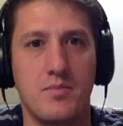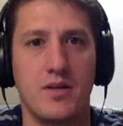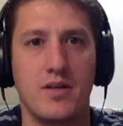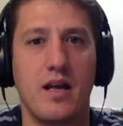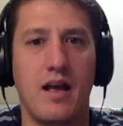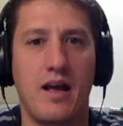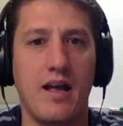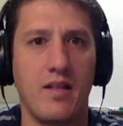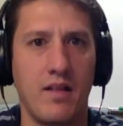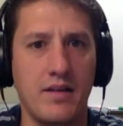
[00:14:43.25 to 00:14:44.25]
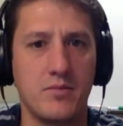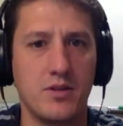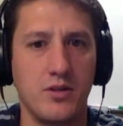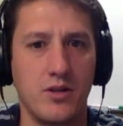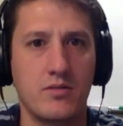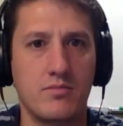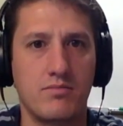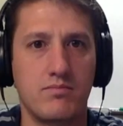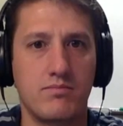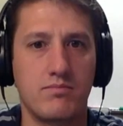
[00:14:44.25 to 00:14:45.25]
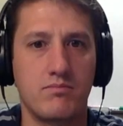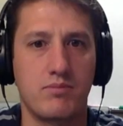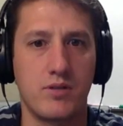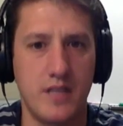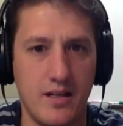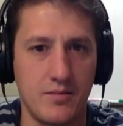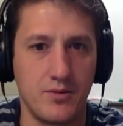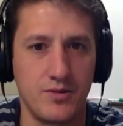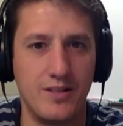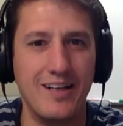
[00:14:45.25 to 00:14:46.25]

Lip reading: but I like him to look presentable.